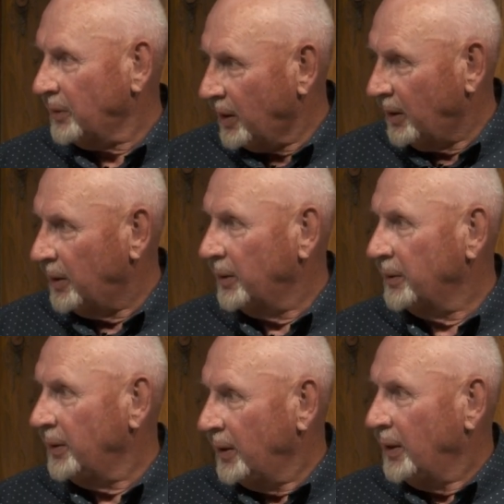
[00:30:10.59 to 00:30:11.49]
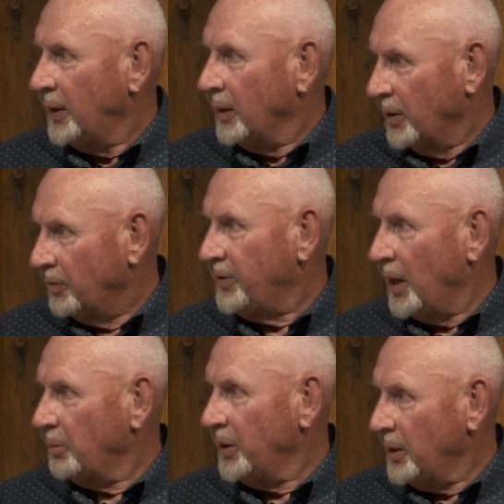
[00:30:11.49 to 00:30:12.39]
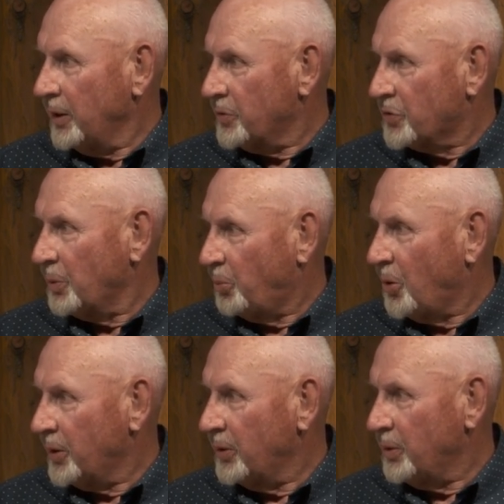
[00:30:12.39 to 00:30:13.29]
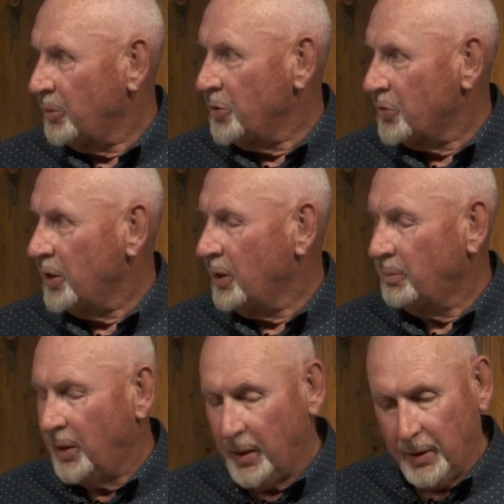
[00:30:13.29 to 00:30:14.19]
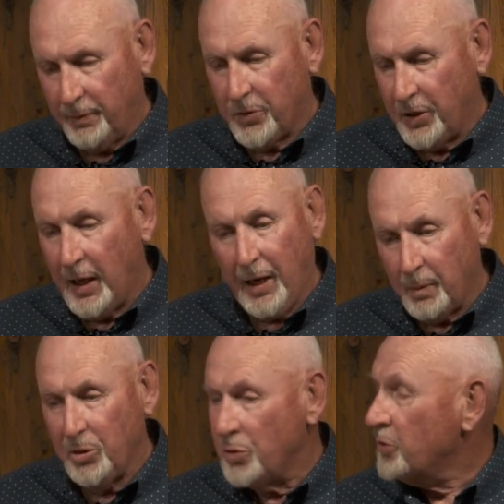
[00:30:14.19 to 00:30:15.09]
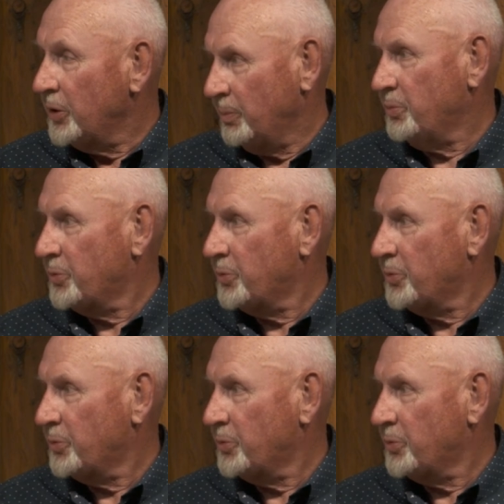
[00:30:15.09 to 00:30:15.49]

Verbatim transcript: Uh, her family had supported the museum, and if she had a museum,